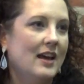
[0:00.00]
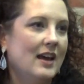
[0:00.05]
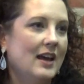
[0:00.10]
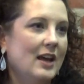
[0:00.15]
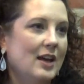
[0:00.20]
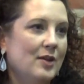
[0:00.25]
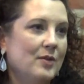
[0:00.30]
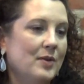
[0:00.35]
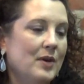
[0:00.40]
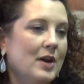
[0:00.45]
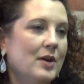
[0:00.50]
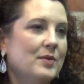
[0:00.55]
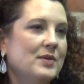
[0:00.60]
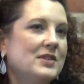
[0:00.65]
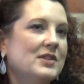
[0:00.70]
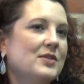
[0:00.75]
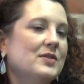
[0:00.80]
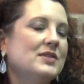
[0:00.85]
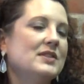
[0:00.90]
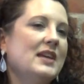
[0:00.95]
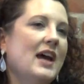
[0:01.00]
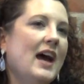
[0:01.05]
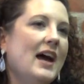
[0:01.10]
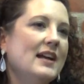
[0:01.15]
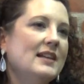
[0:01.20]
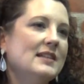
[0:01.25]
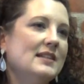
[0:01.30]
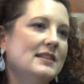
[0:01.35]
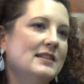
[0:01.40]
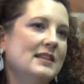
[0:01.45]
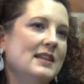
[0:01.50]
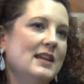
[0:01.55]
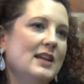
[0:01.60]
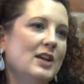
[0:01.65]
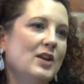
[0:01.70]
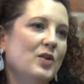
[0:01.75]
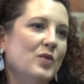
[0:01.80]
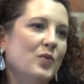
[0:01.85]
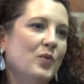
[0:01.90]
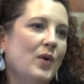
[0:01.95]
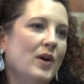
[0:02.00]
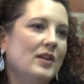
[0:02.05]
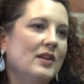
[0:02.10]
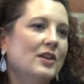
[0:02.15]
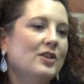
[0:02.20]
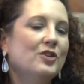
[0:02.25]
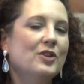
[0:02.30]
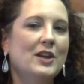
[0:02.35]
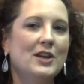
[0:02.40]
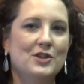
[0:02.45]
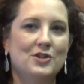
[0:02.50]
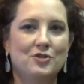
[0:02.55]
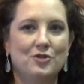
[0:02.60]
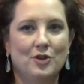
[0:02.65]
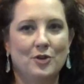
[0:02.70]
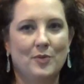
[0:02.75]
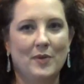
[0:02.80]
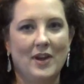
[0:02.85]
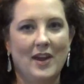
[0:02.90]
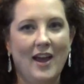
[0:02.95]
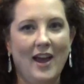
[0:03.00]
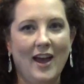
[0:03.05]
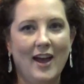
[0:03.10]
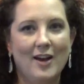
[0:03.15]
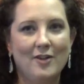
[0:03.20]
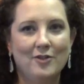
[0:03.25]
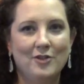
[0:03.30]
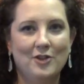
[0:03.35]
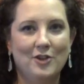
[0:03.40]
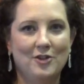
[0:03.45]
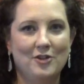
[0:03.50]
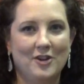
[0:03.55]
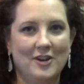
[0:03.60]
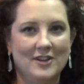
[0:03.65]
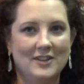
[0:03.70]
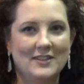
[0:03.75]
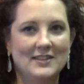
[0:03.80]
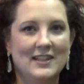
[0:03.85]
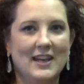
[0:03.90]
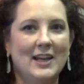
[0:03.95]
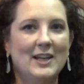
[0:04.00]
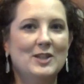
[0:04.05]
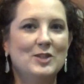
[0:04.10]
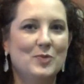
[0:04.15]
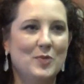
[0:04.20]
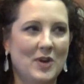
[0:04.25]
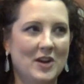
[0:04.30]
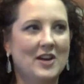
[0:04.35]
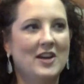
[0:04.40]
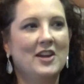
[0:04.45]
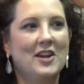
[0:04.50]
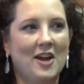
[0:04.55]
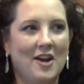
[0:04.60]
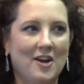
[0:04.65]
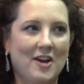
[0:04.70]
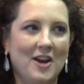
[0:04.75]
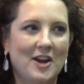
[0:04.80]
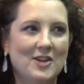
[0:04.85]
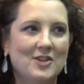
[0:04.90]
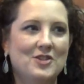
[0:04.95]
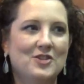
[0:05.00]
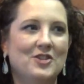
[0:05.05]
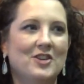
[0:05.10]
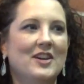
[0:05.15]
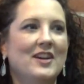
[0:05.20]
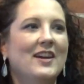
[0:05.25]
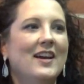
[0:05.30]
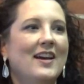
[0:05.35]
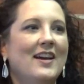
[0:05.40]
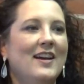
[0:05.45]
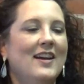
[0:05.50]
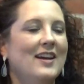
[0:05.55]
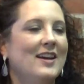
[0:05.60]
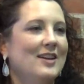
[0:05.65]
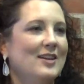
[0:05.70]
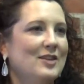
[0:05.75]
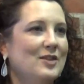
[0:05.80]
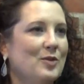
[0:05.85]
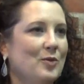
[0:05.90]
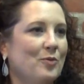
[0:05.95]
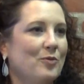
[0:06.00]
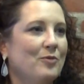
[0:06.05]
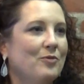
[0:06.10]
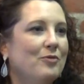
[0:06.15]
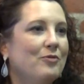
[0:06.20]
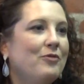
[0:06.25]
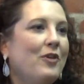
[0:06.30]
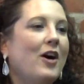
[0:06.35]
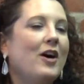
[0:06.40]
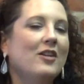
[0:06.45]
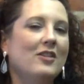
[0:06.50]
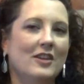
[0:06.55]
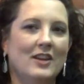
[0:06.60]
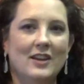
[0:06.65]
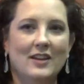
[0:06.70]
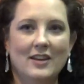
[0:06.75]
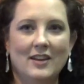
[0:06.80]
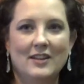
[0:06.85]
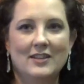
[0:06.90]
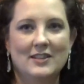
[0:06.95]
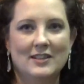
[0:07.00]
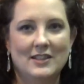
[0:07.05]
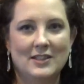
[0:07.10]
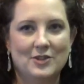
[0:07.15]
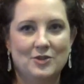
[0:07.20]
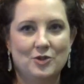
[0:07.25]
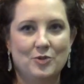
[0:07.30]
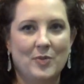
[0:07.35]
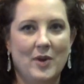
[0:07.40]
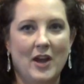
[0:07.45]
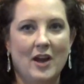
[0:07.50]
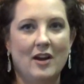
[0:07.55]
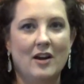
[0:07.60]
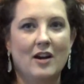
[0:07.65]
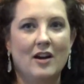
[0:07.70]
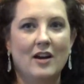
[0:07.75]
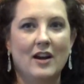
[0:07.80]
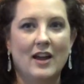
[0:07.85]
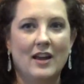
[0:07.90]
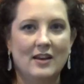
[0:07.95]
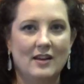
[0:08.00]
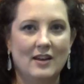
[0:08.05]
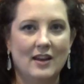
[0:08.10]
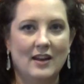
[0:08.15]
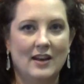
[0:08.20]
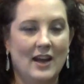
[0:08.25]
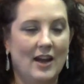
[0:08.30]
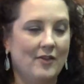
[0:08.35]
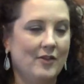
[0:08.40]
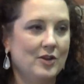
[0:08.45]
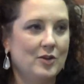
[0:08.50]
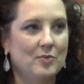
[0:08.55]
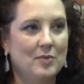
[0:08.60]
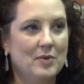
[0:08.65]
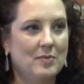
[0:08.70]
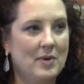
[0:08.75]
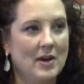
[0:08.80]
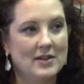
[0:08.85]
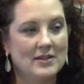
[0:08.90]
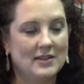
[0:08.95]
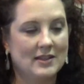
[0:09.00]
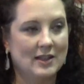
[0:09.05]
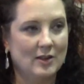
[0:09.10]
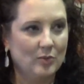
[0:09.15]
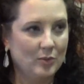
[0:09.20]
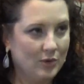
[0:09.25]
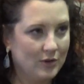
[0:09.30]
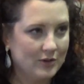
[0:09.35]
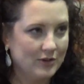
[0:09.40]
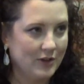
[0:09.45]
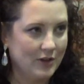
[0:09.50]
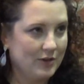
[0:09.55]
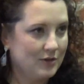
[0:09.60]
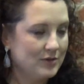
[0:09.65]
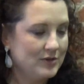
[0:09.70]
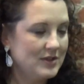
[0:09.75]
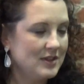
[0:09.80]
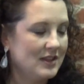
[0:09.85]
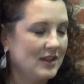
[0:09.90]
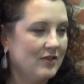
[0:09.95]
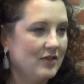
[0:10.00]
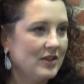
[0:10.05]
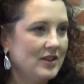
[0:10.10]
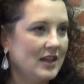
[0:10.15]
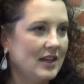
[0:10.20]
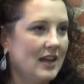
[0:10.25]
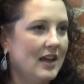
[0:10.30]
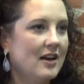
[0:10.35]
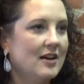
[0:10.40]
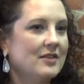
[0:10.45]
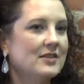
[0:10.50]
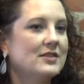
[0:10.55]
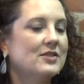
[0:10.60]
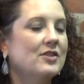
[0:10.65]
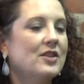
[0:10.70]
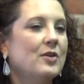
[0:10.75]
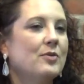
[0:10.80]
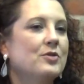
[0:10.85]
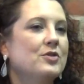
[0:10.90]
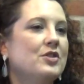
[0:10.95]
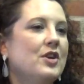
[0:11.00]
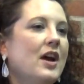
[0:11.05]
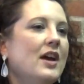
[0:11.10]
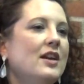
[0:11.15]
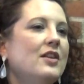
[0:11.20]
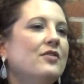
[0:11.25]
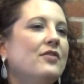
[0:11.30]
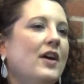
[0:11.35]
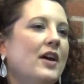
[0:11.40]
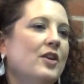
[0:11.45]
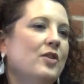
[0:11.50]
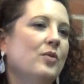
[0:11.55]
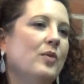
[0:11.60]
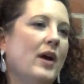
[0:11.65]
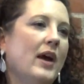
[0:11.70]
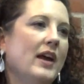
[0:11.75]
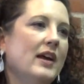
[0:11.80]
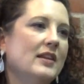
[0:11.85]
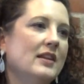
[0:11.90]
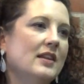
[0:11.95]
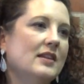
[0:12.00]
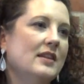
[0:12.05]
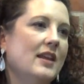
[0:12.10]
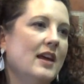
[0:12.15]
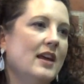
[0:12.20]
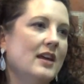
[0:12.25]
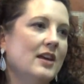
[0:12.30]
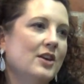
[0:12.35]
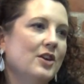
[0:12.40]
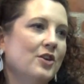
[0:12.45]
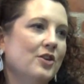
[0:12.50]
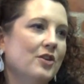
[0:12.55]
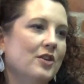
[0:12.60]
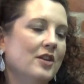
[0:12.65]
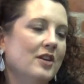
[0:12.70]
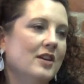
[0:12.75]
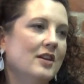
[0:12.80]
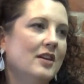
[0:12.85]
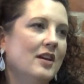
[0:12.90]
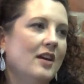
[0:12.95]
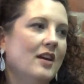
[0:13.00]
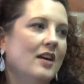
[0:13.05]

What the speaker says: it was so sad to see what little history we have in the United States, being a young country, falling into disrepair and having to be basically bulldozed and everything else. So they were trying to find a way that they could